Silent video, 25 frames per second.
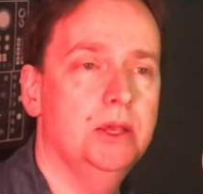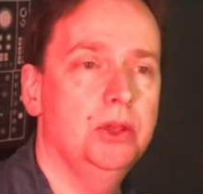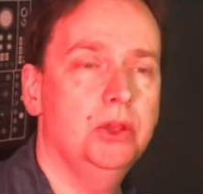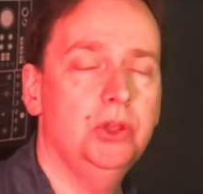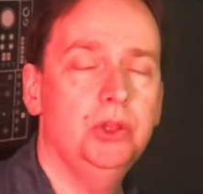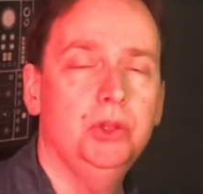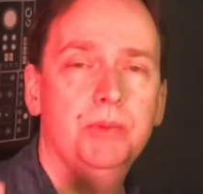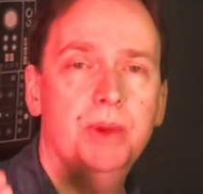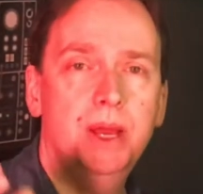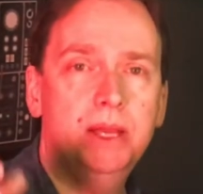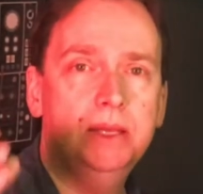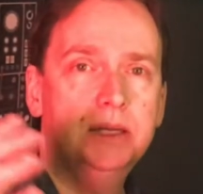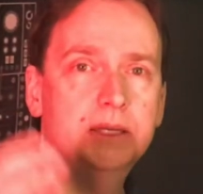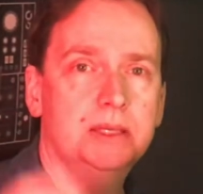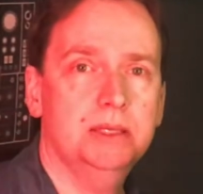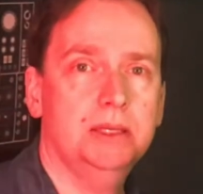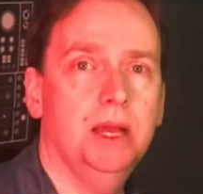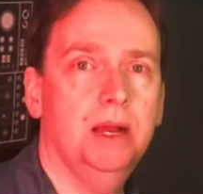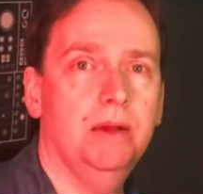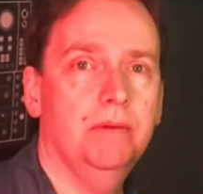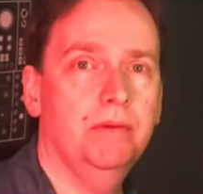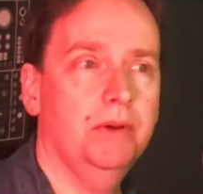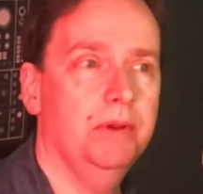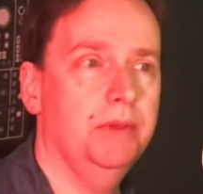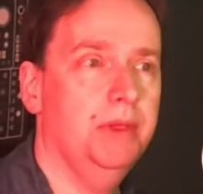you might
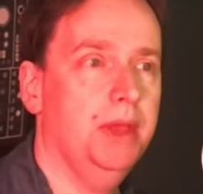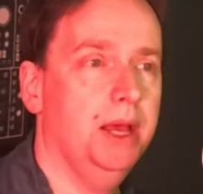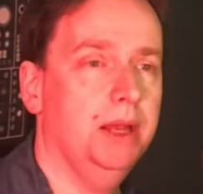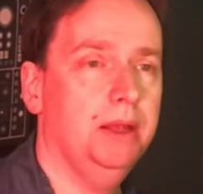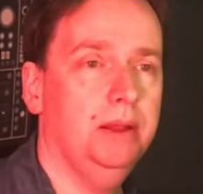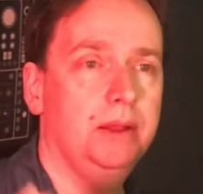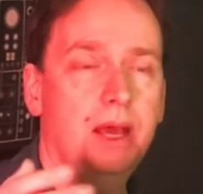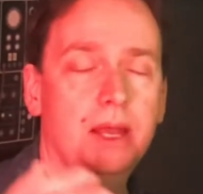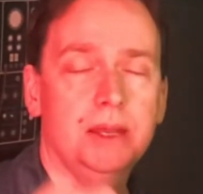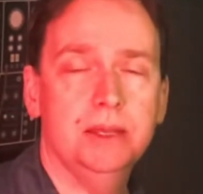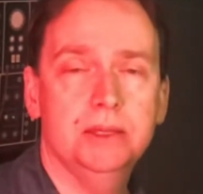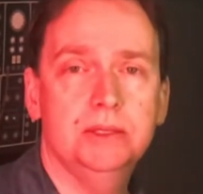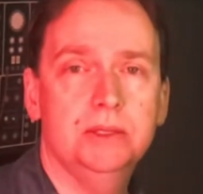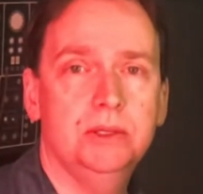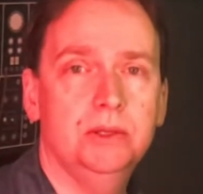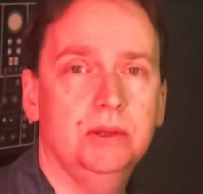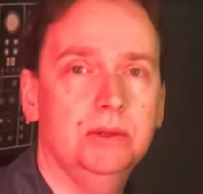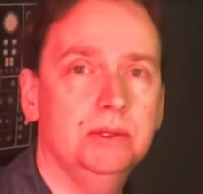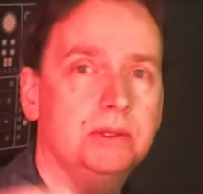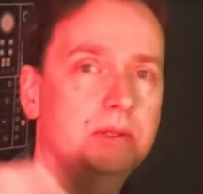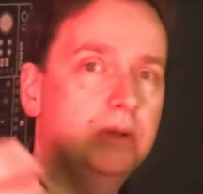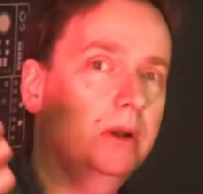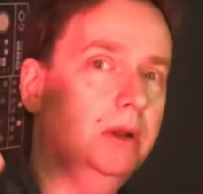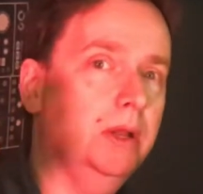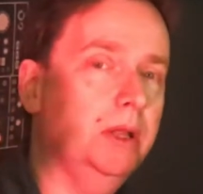discover that a lot of
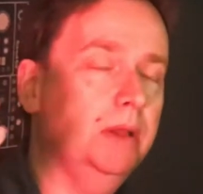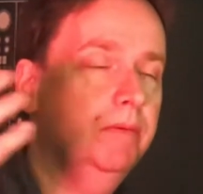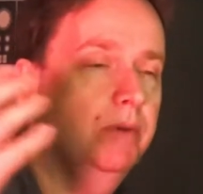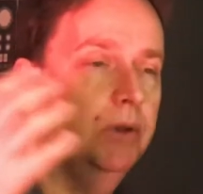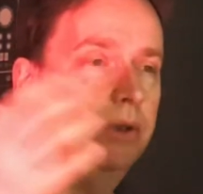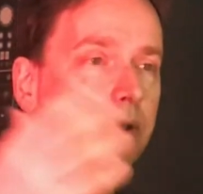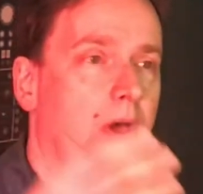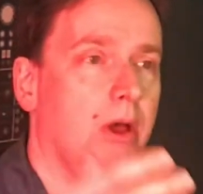students aren't even